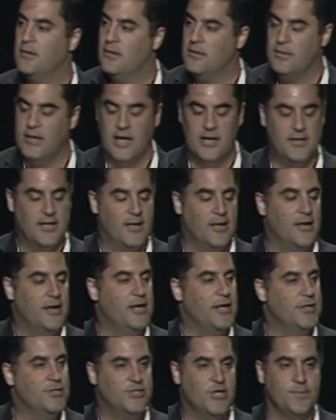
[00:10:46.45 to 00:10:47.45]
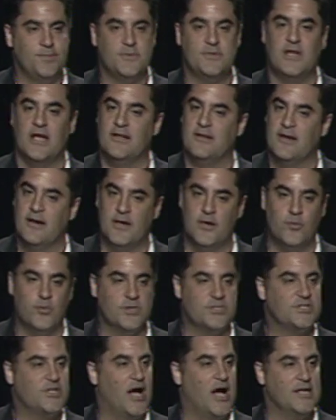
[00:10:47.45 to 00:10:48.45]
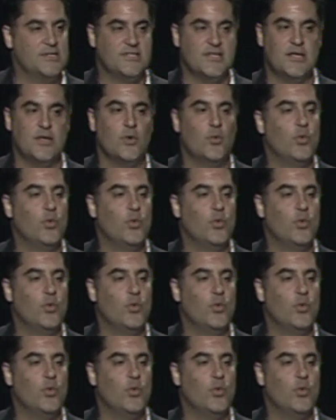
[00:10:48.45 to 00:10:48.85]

They did it in Egypt. They did it in Wisconsin.